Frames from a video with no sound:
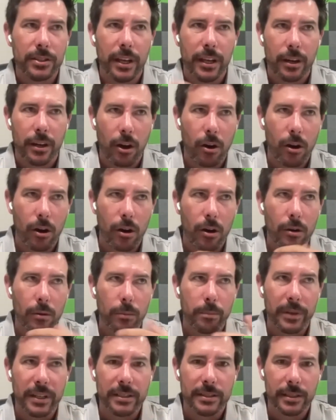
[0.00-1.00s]
and
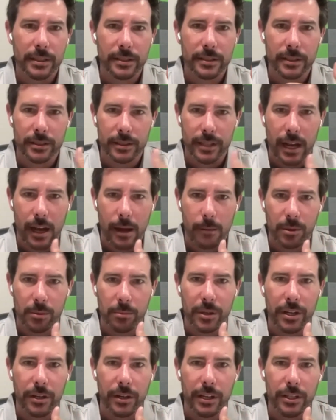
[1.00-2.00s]
our businesses
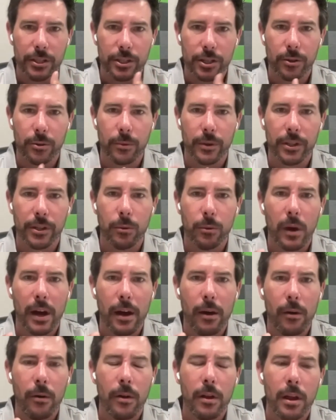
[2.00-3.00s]
complemented each other really
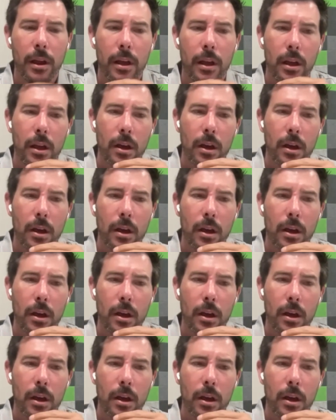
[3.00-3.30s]
well.